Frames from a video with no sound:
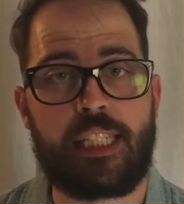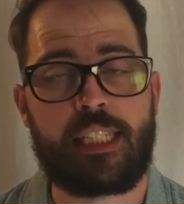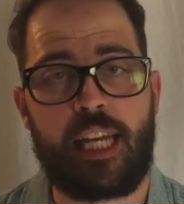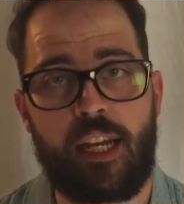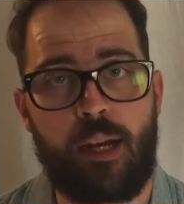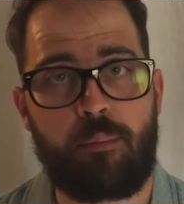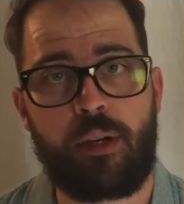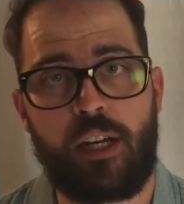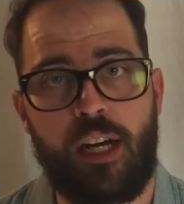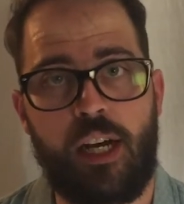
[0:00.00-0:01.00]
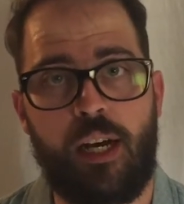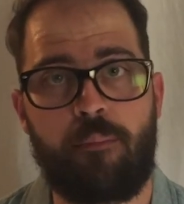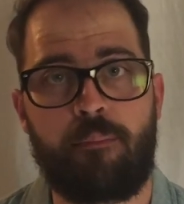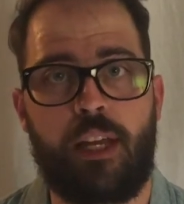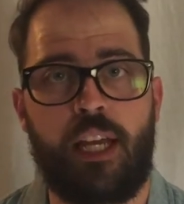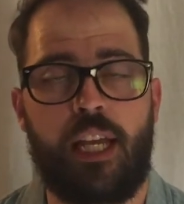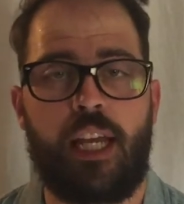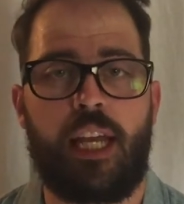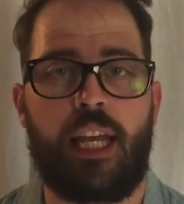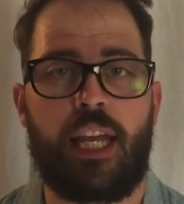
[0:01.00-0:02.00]
setup,
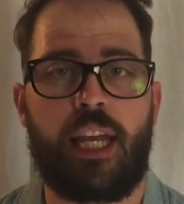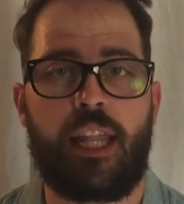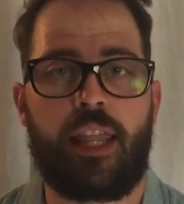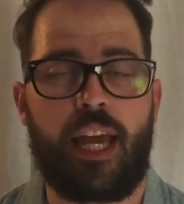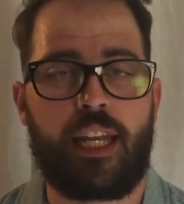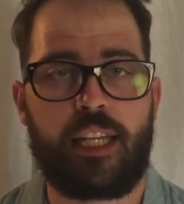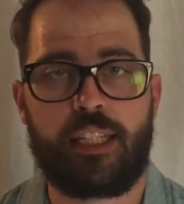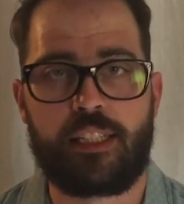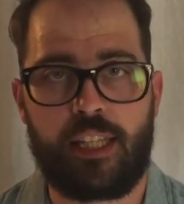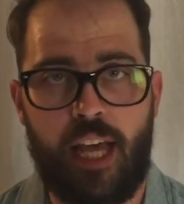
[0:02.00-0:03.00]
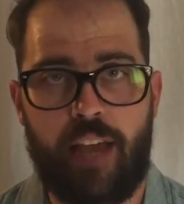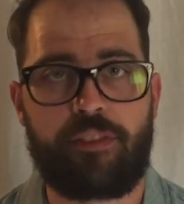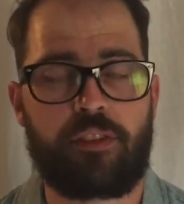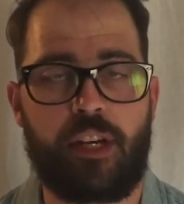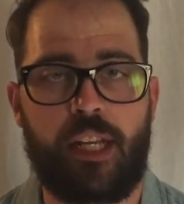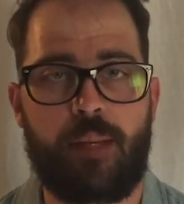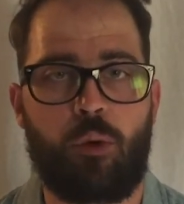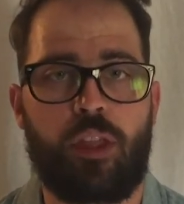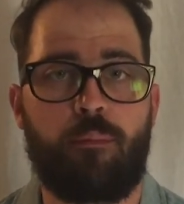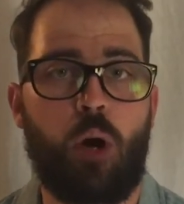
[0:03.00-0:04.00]
and that is a live stream
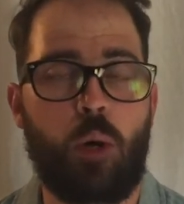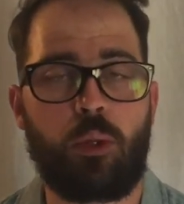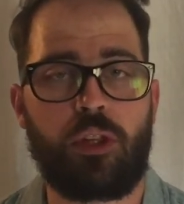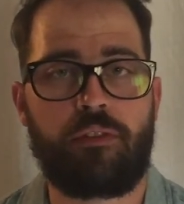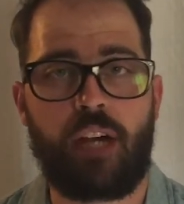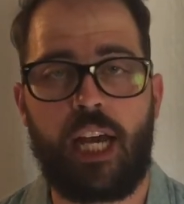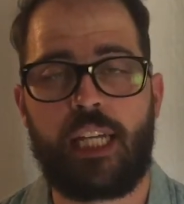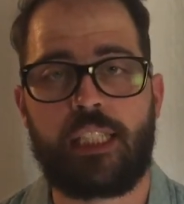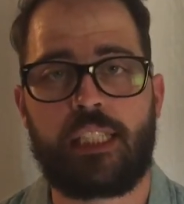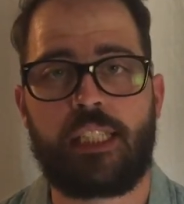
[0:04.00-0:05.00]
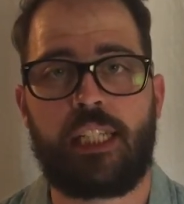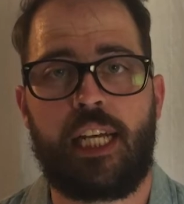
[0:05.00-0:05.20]
with a mobile device